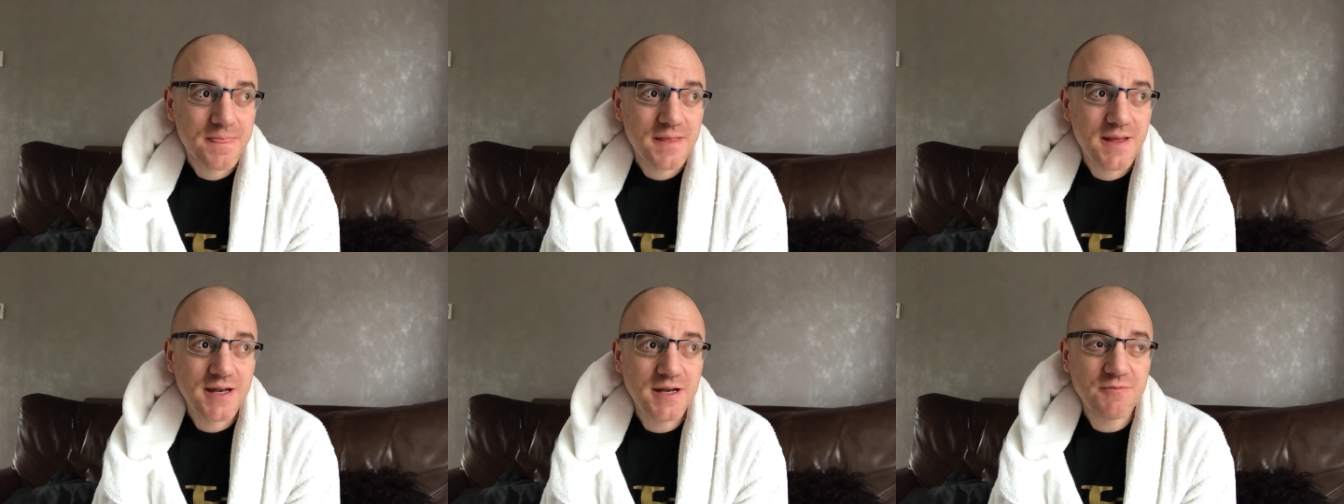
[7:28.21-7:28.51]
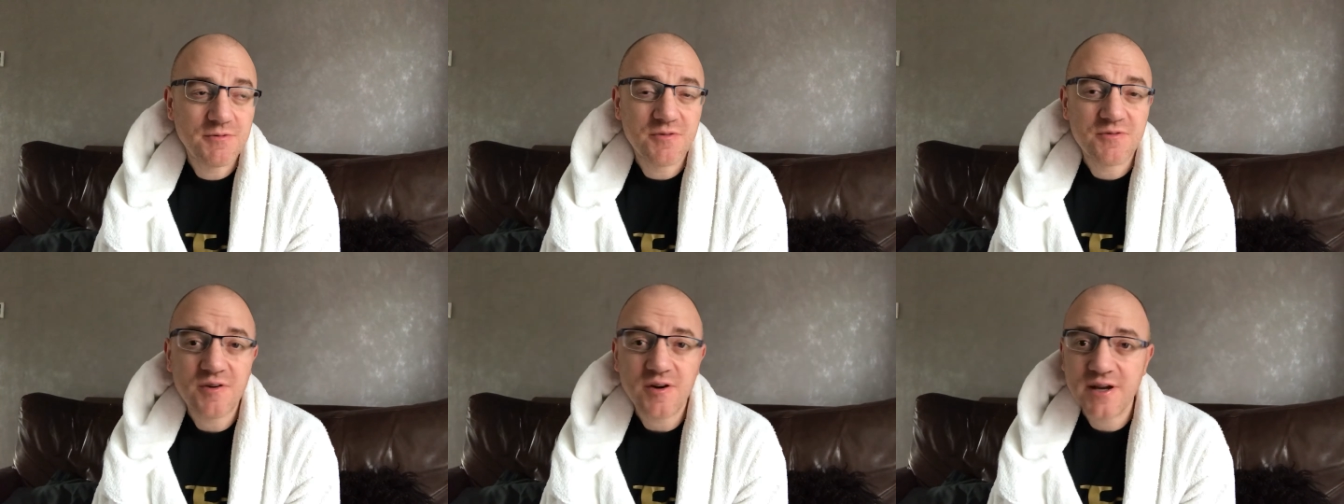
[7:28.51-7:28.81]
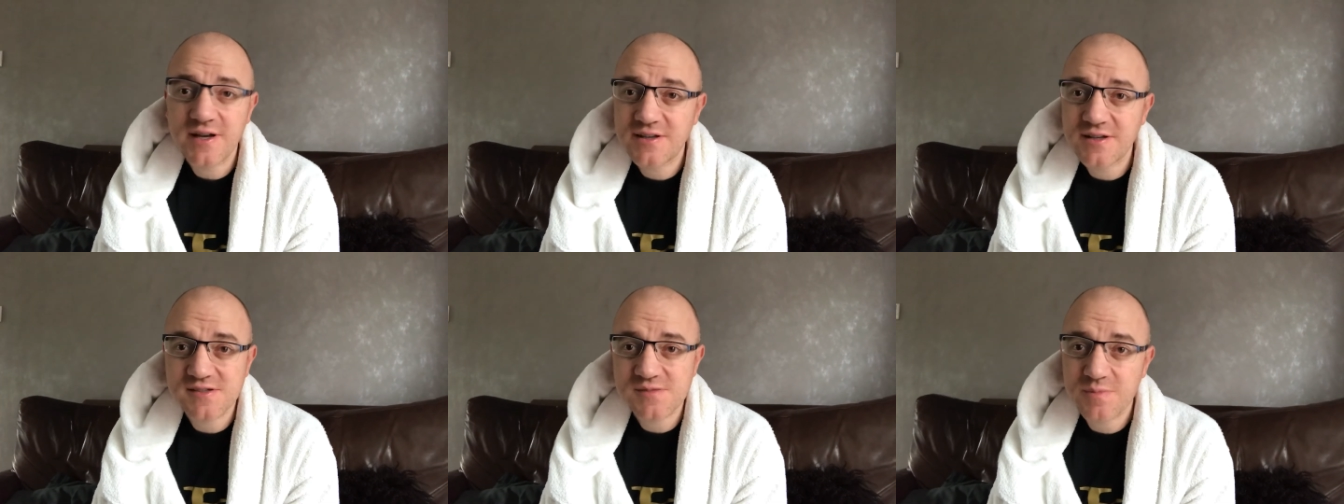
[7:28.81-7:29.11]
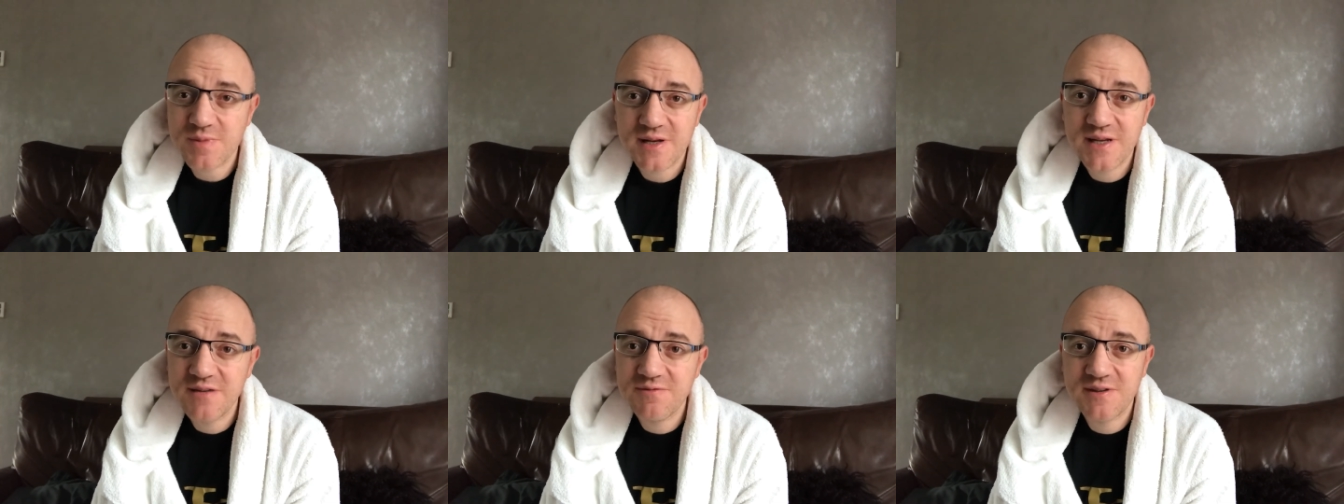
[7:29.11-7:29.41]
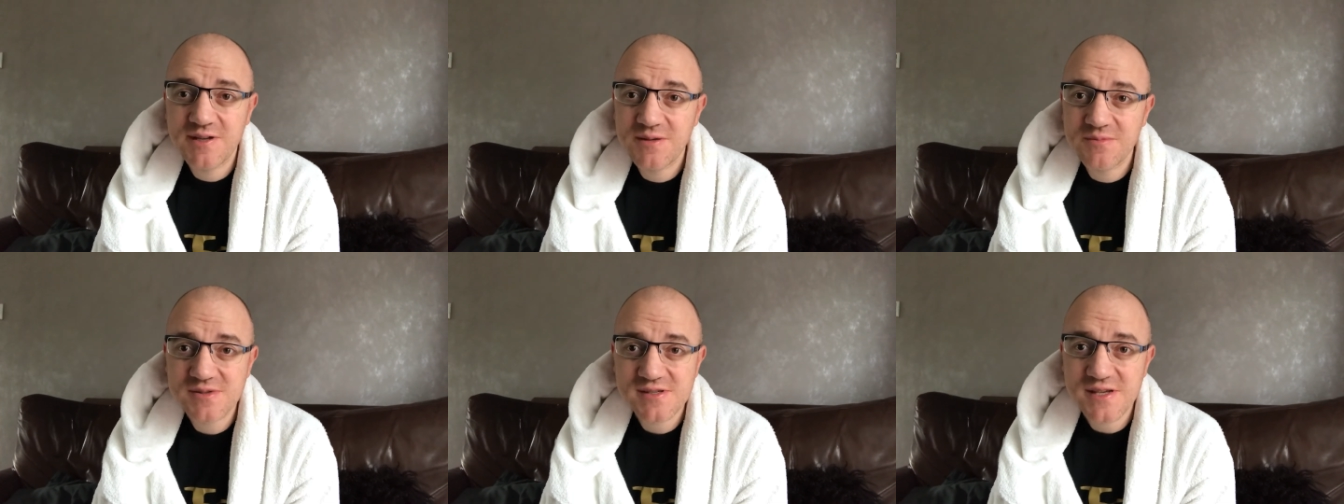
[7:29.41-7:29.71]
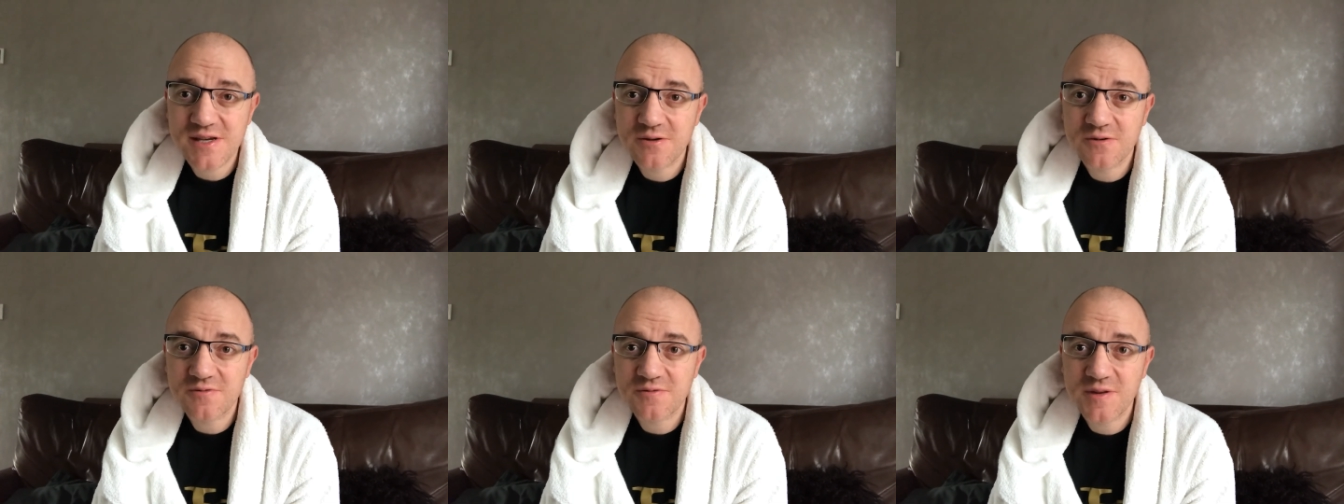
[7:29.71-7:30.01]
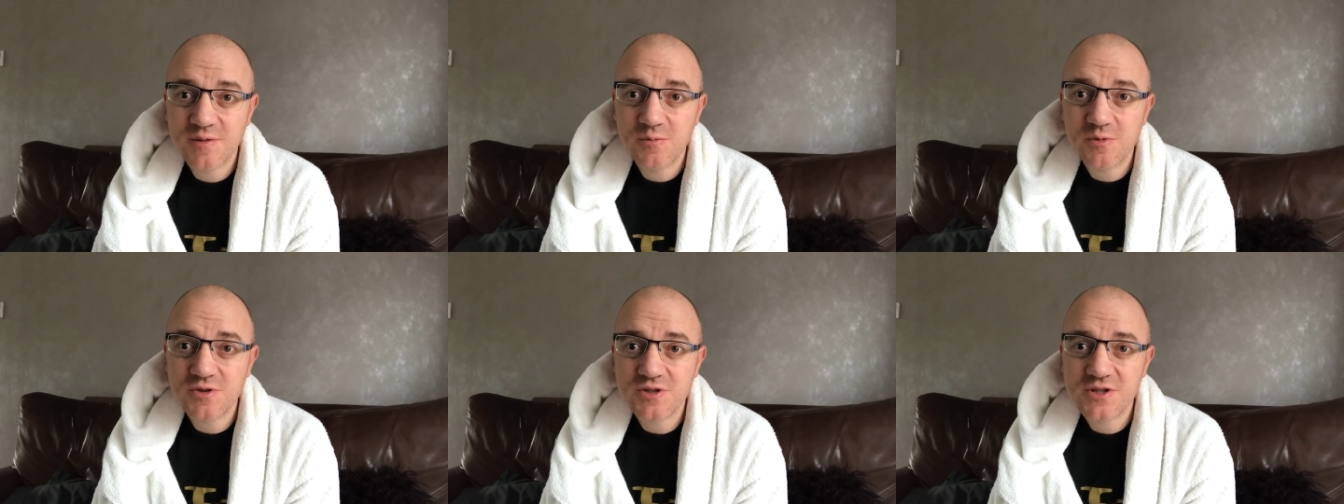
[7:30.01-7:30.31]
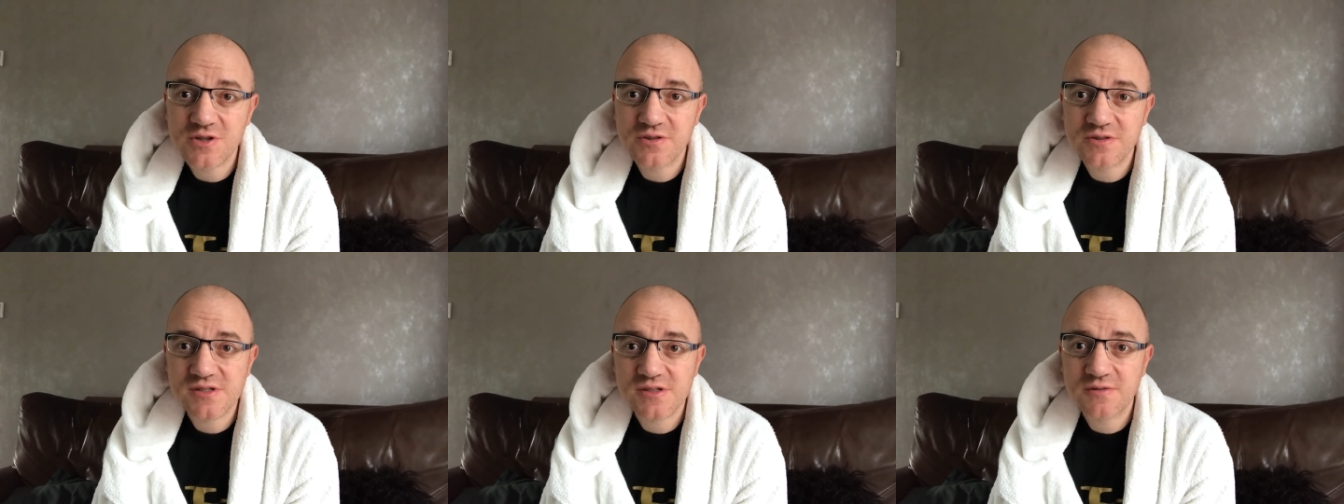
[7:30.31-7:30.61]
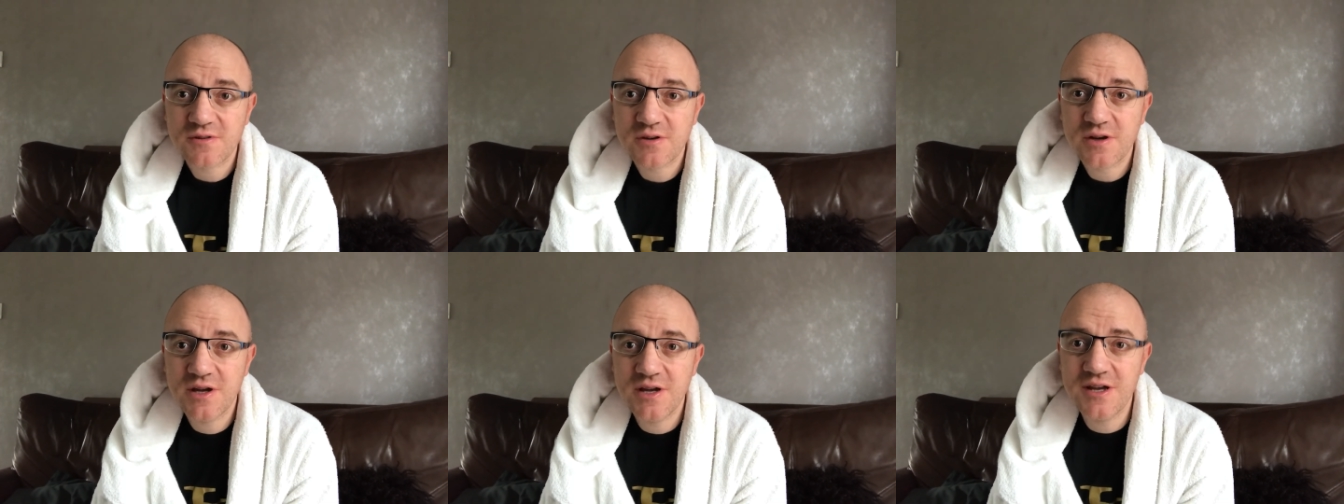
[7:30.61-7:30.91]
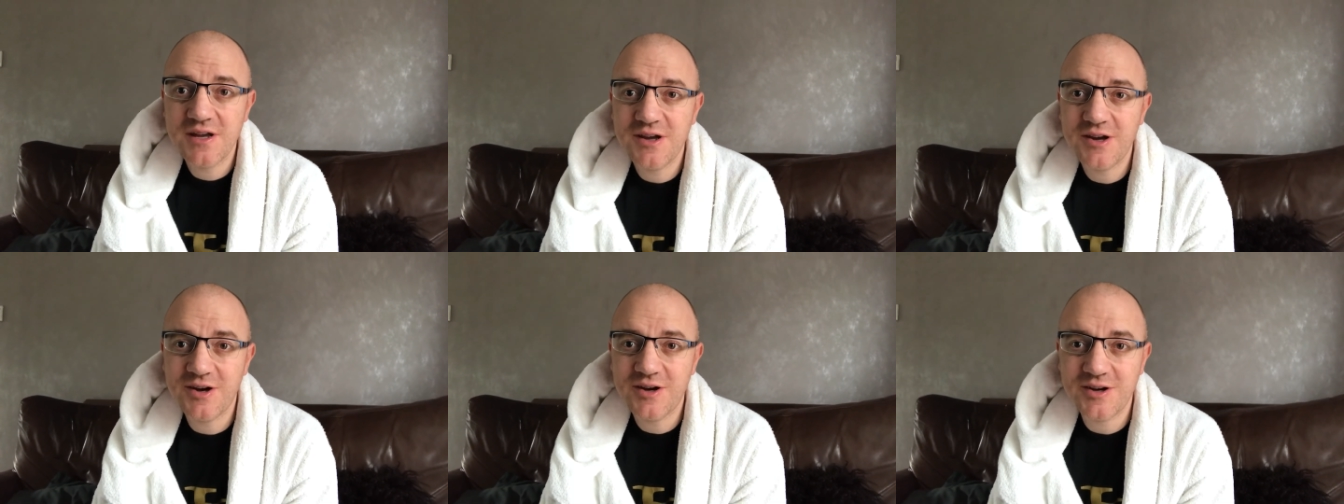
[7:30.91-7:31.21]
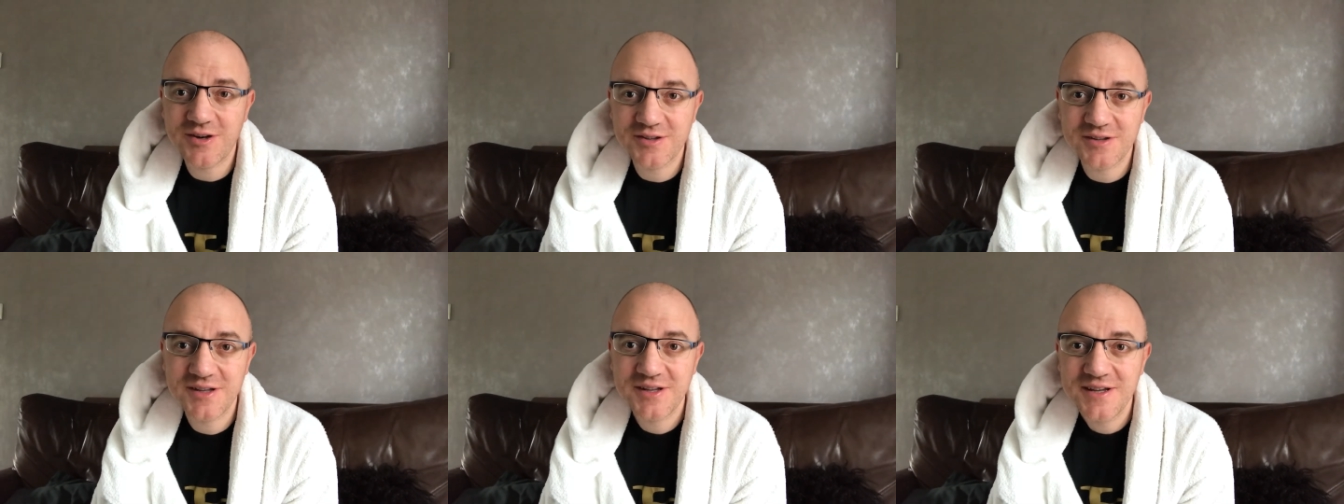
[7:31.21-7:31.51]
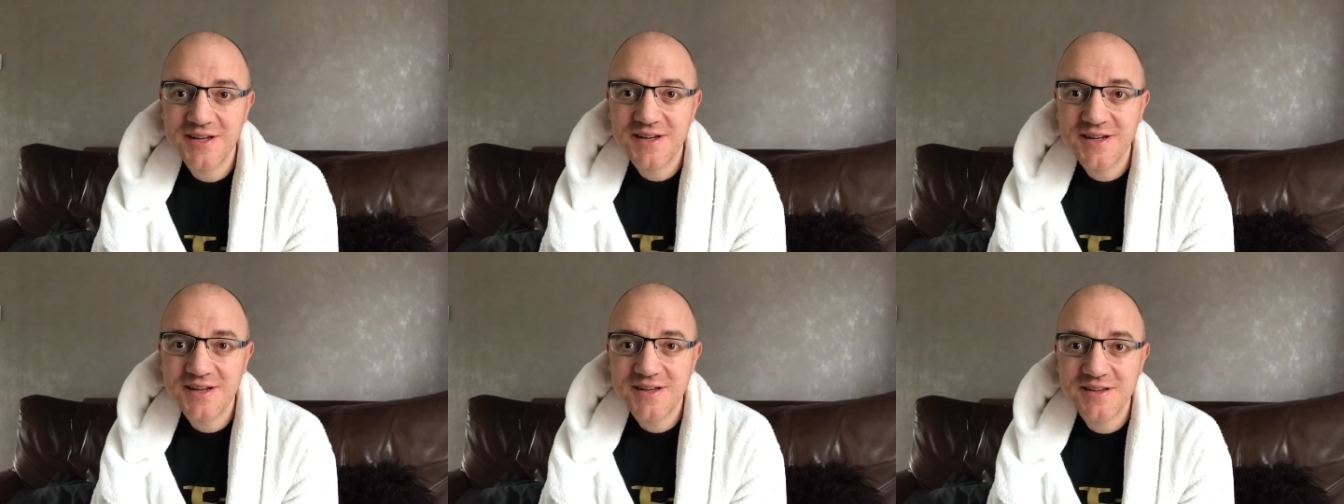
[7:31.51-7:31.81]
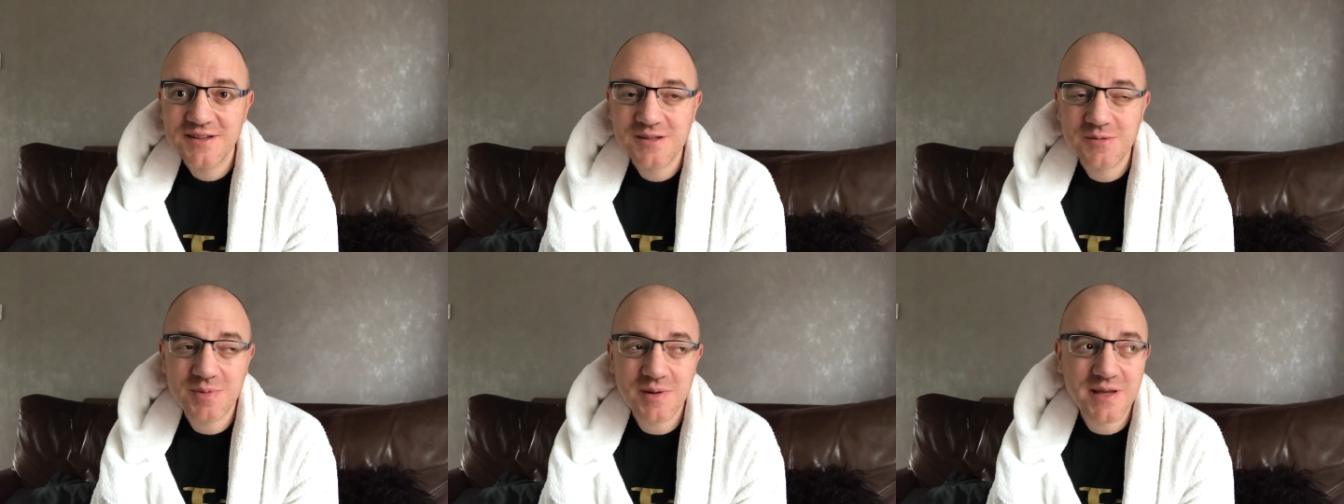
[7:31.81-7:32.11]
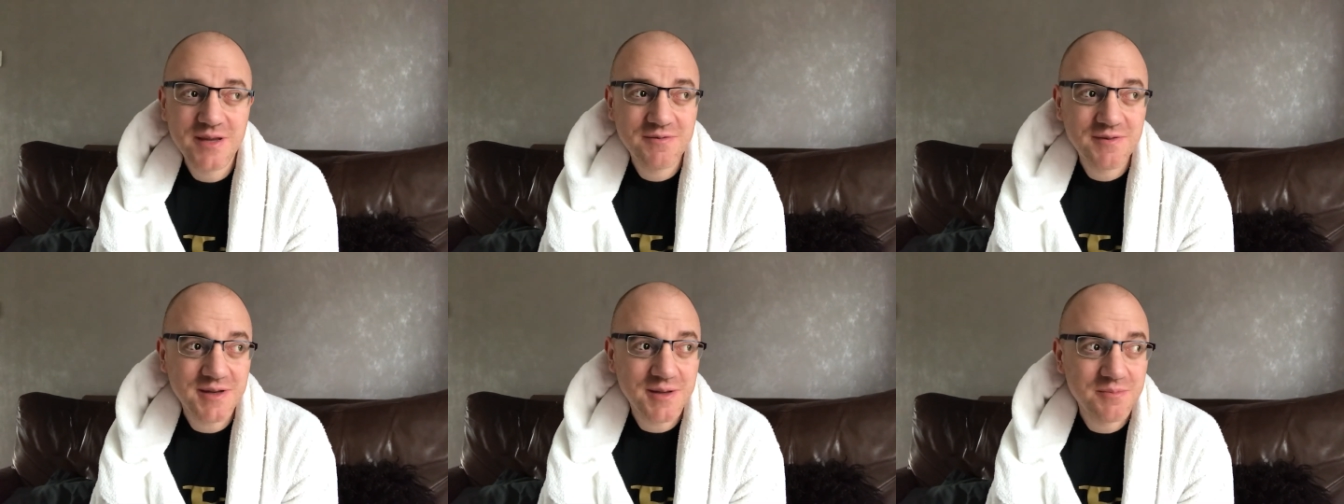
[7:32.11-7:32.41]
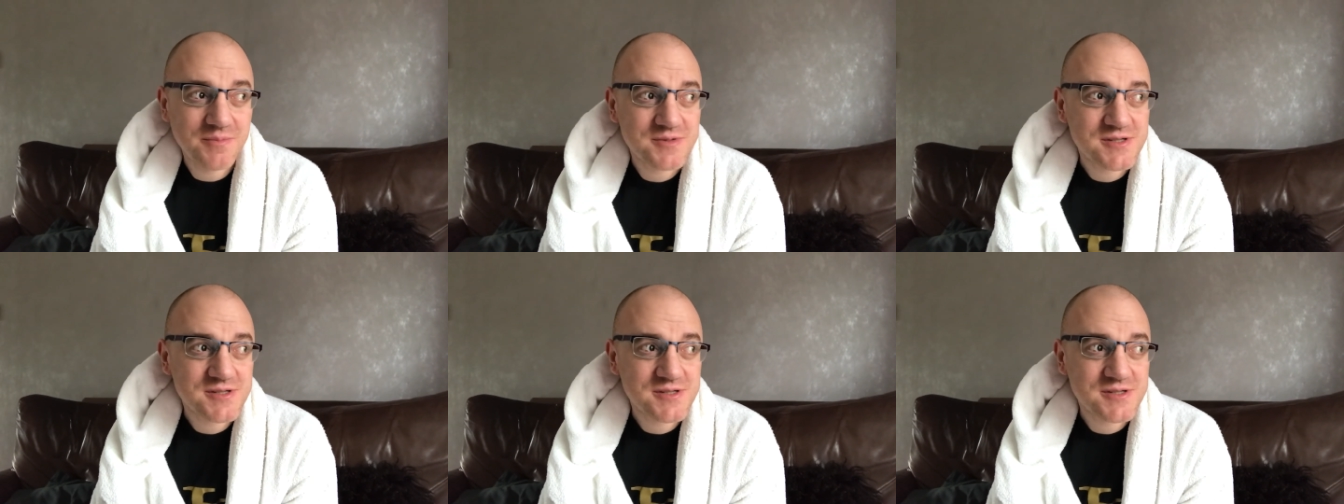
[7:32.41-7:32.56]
And if the fighter doesn't believe in himself, then what chance do I have to believe in him?